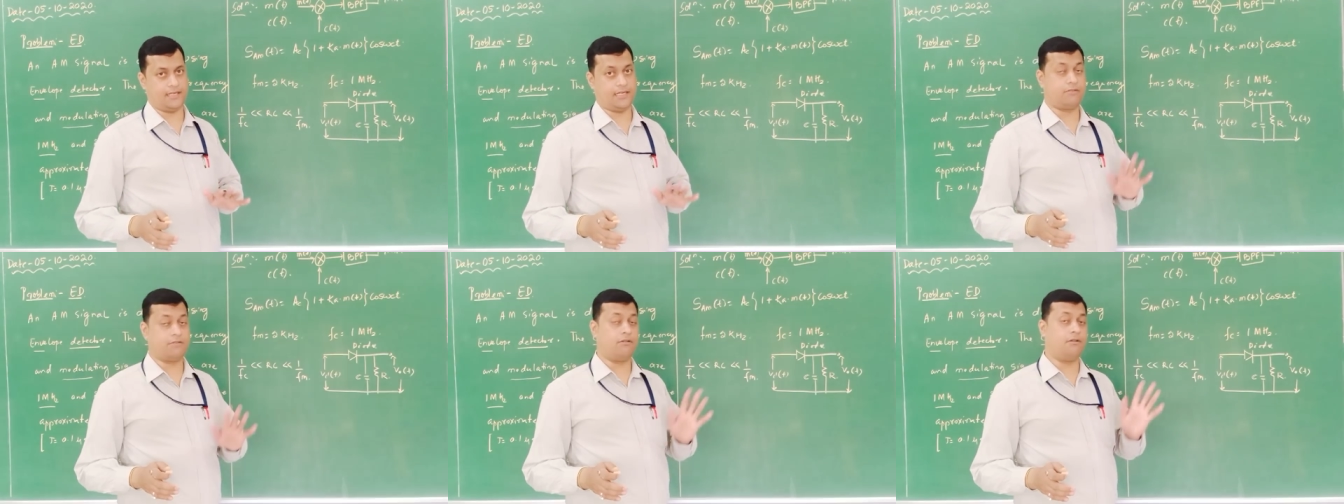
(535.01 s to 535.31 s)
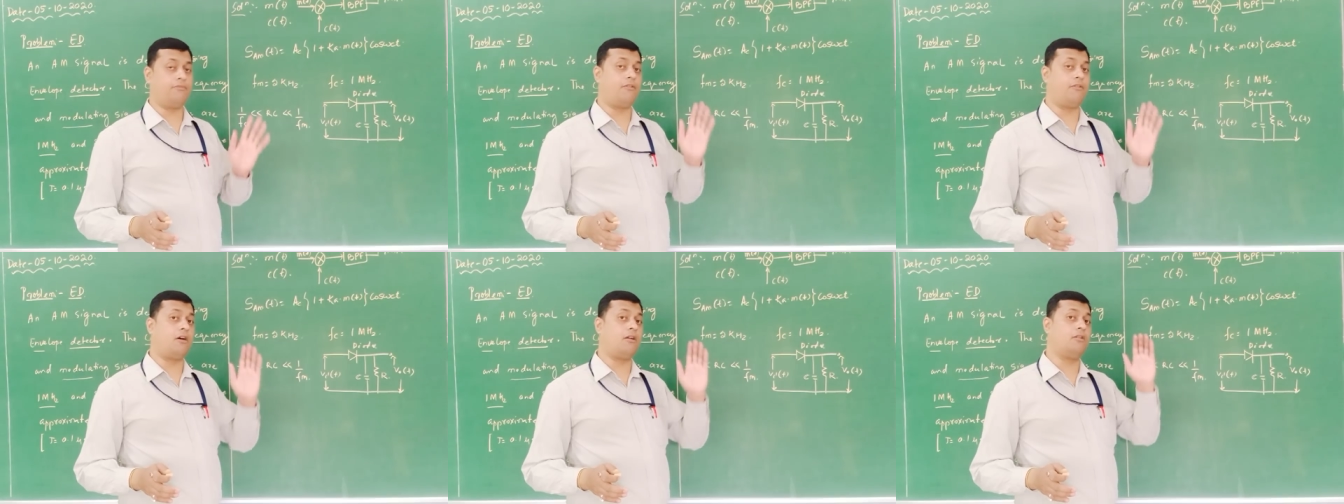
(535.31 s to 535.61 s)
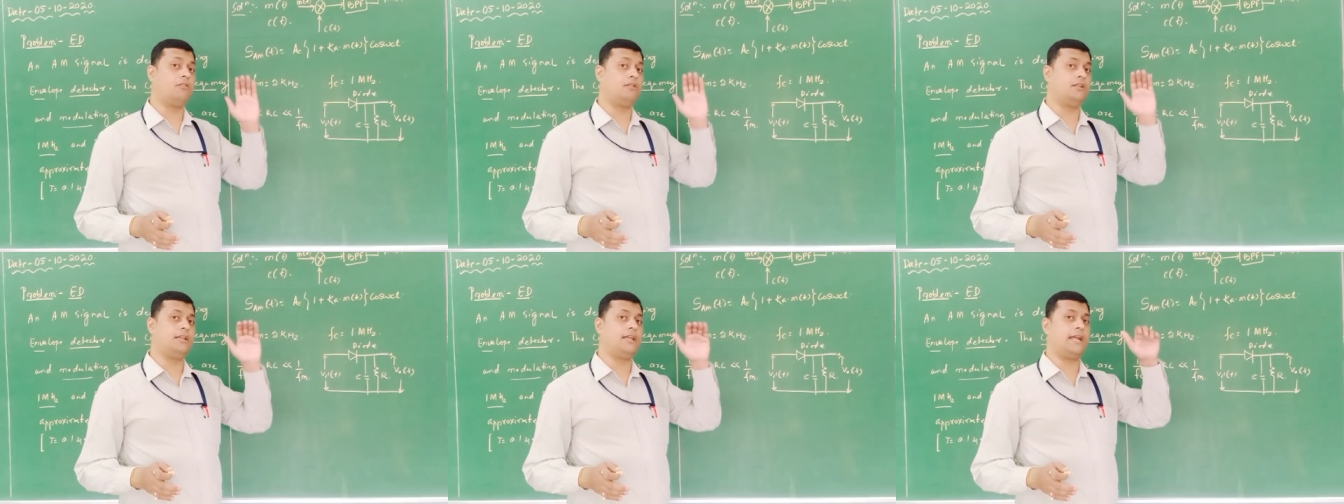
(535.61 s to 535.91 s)
It will
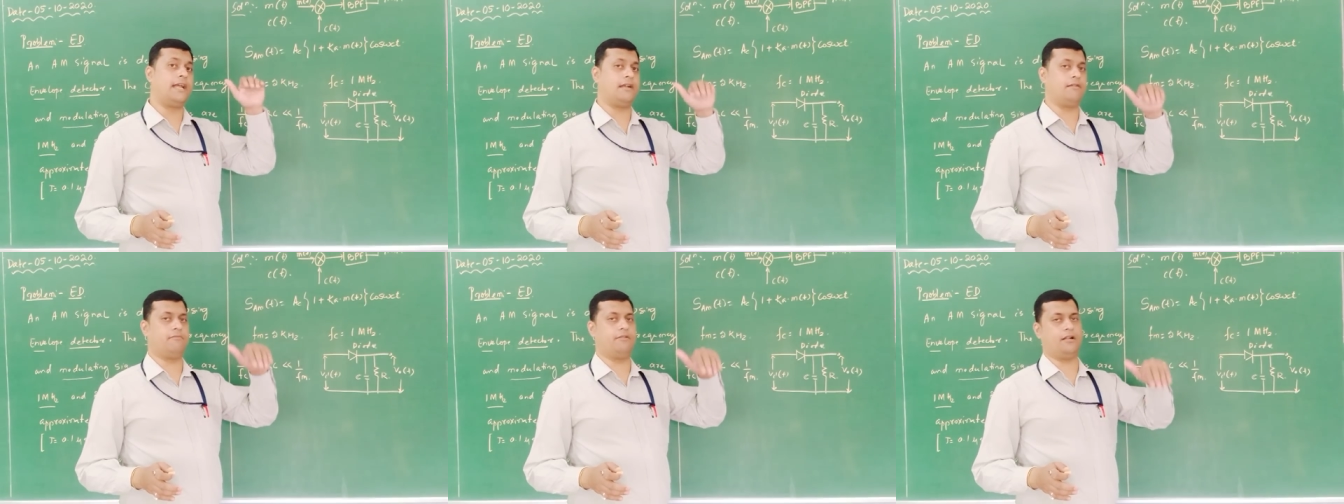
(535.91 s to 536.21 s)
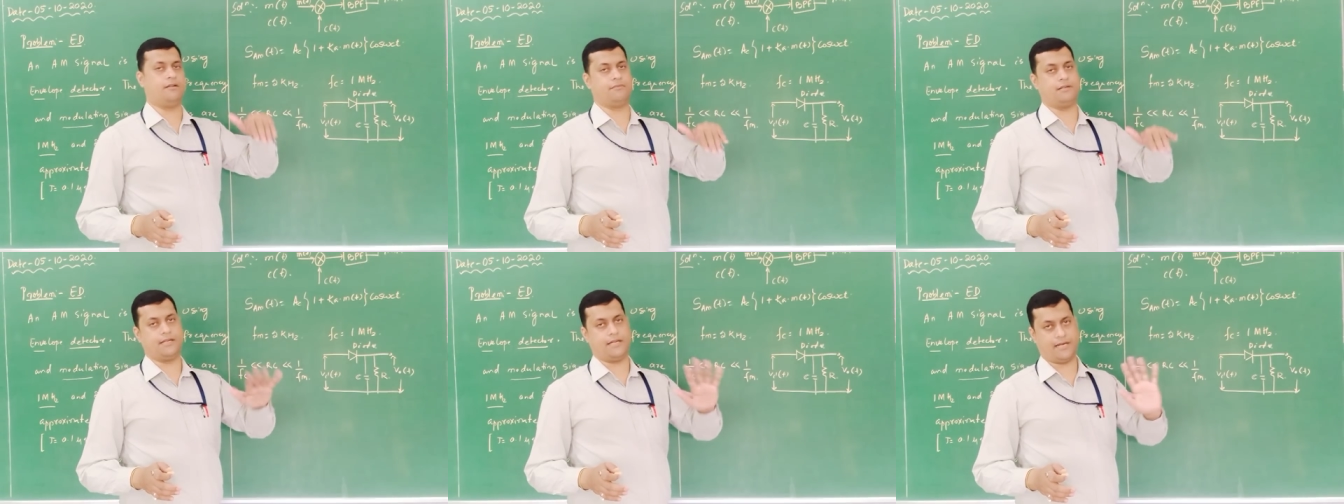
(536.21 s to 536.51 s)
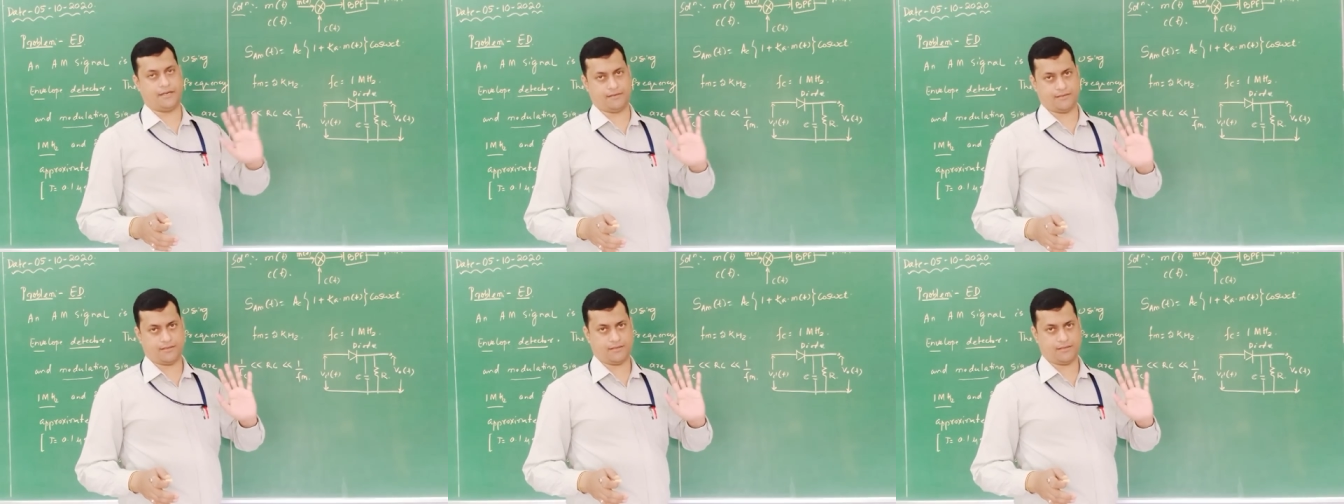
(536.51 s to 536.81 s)
follow the envelope
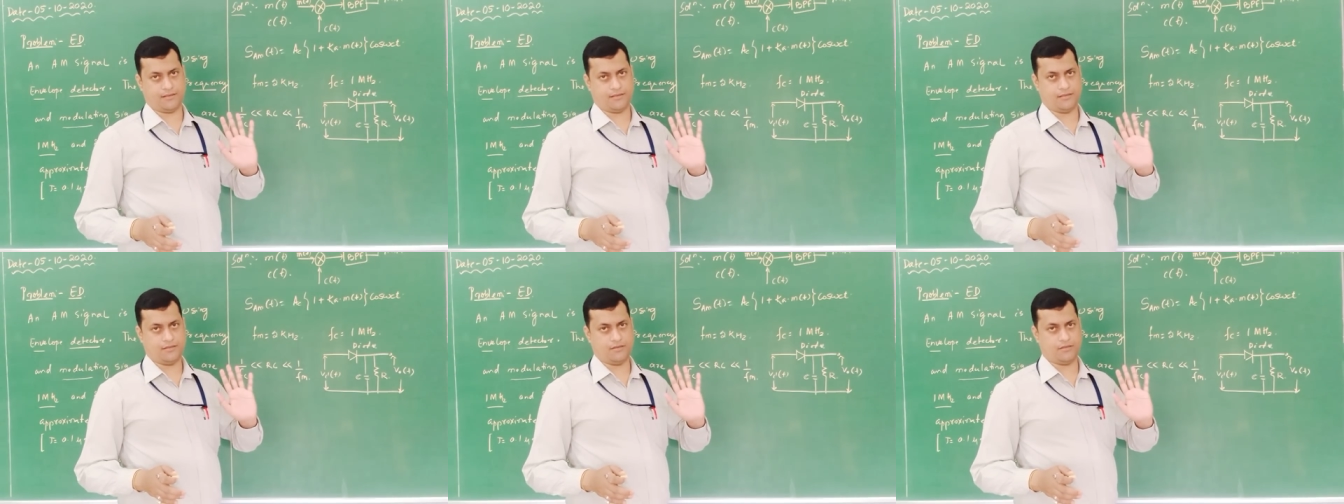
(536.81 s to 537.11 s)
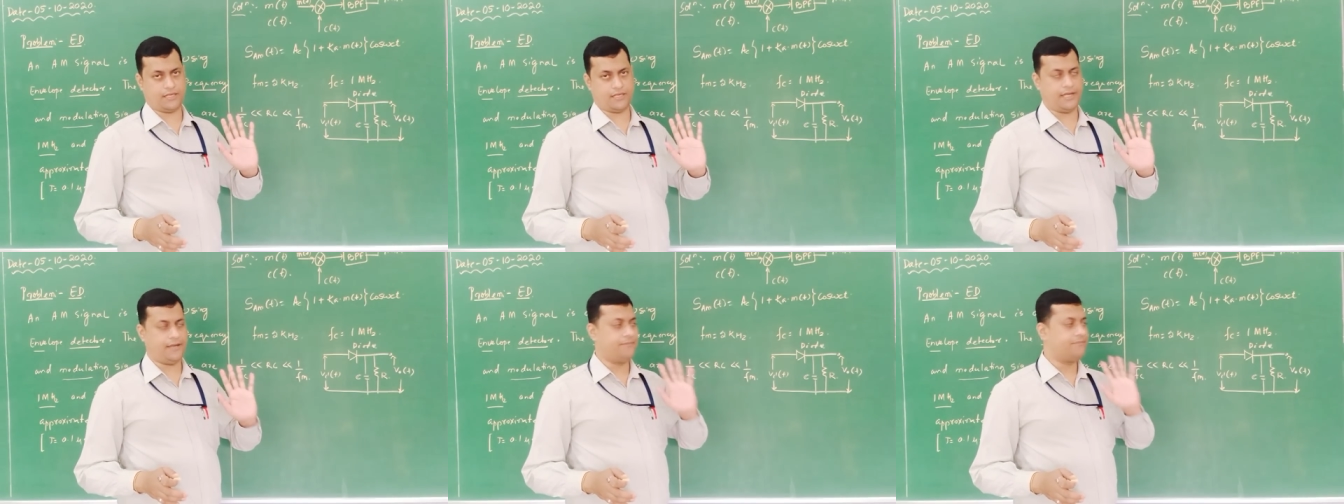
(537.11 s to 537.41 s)
detector. Okay.